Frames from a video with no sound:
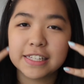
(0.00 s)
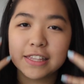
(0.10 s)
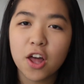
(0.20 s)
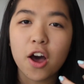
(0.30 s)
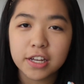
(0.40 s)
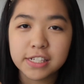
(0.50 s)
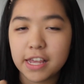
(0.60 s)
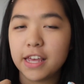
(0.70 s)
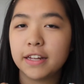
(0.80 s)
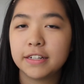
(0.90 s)
locks
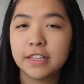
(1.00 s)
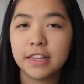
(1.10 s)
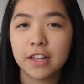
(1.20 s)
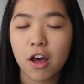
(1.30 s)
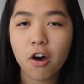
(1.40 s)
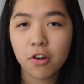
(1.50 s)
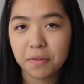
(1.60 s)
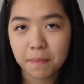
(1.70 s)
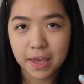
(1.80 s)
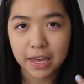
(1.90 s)
in all
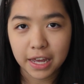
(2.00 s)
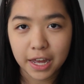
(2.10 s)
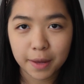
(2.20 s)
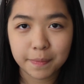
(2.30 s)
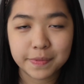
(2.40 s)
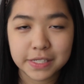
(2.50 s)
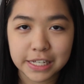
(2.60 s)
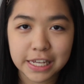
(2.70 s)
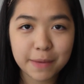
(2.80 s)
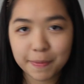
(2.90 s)
the makeup to
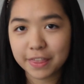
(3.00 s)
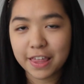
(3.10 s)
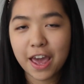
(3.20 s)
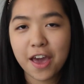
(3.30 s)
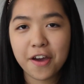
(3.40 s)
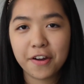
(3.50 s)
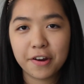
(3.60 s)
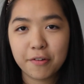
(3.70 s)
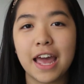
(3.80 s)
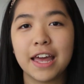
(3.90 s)
keep it there.